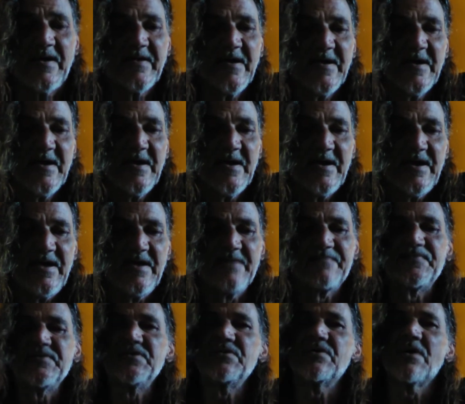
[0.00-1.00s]
If you
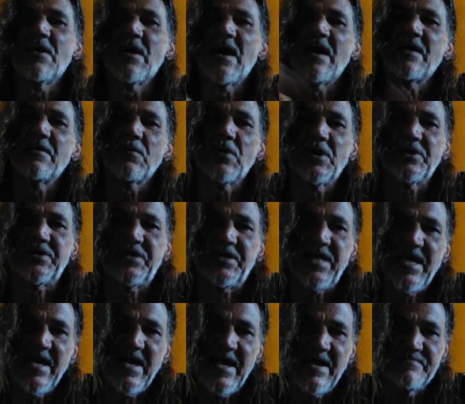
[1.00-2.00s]
know how to work your
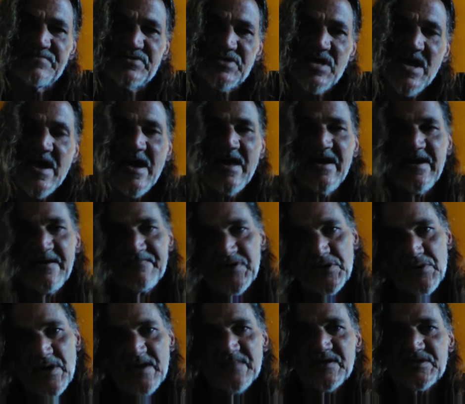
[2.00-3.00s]
cams. And if you're in
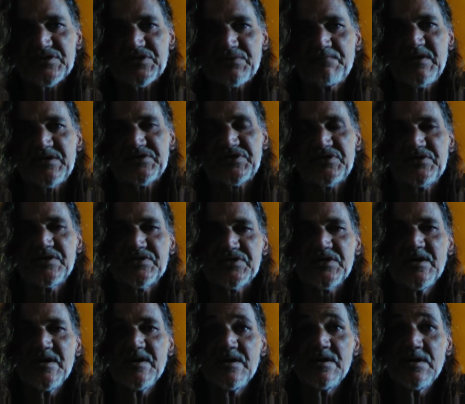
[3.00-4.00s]
this business,
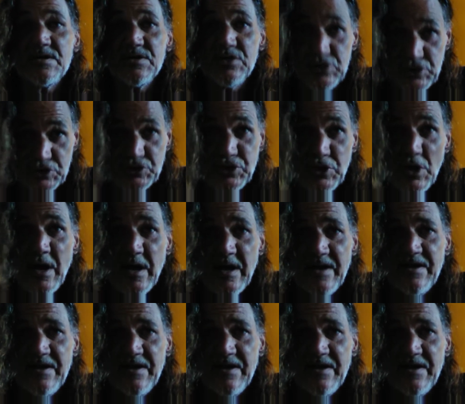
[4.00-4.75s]
you should.